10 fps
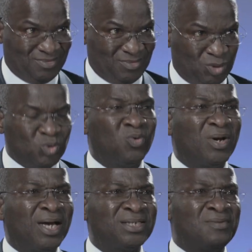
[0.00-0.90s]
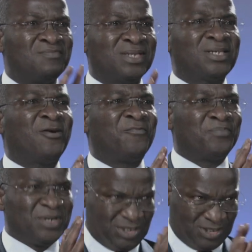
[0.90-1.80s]
So, as a matter of
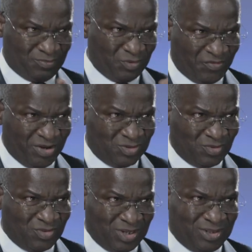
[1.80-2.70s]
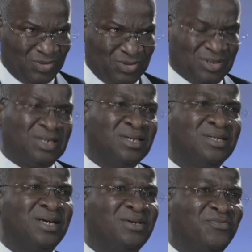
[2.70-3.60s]
principle, first of all, let us say
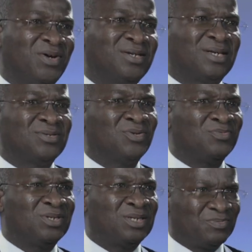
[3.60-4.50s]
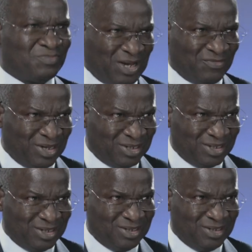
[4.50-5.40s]
that the fact that something is private
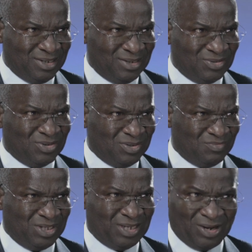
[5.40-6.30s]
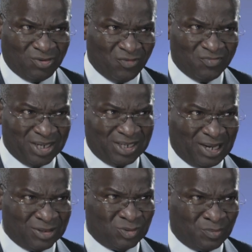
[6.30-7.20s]
doesn't mean that government
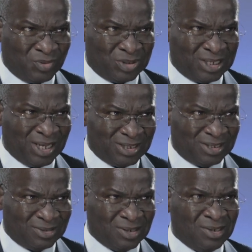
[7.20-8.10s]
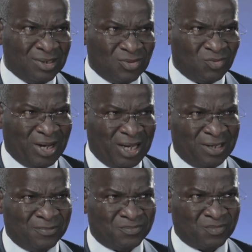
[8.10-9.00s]
can't support it. That is why
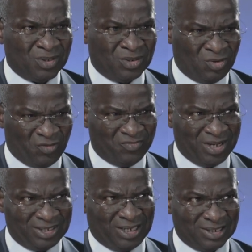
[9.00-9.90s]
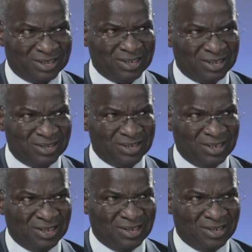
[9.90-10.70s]
government exists.